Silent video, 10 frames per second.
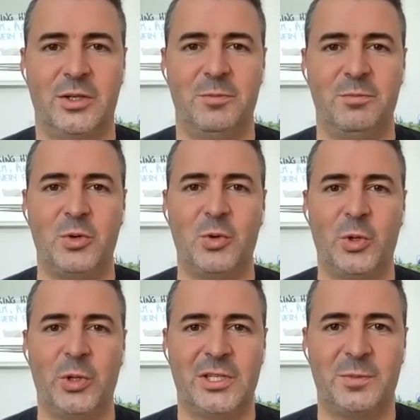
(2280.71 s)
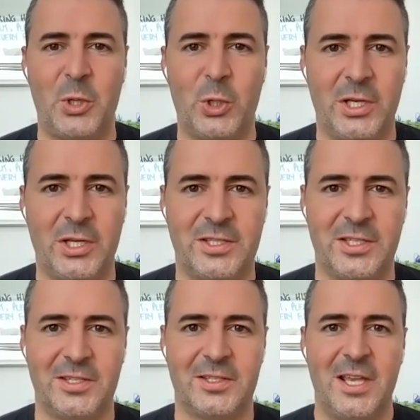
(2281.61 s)
communal
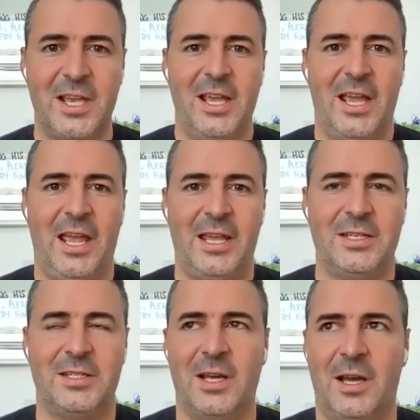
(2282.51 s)
experiences. And